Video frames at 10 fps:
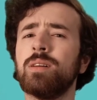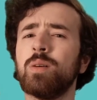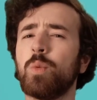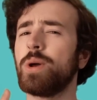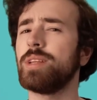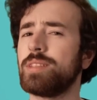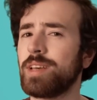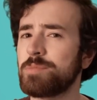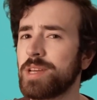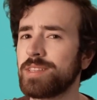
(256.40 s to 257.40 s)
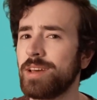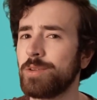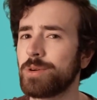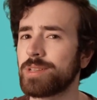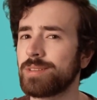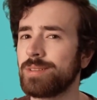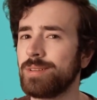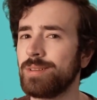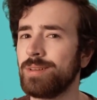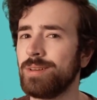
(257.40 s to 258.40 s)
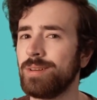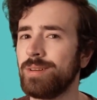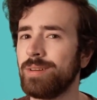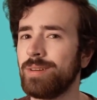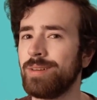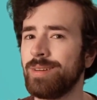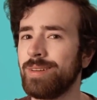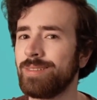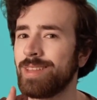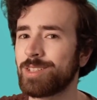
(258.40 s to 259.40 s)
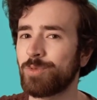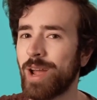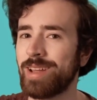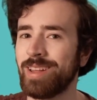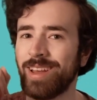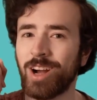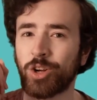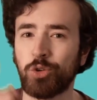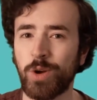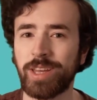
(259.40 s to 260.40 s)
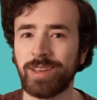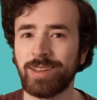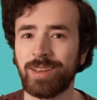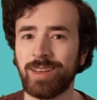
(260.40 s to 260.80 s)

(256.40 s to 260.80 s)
What insect makes that noise? That's right, a cricket.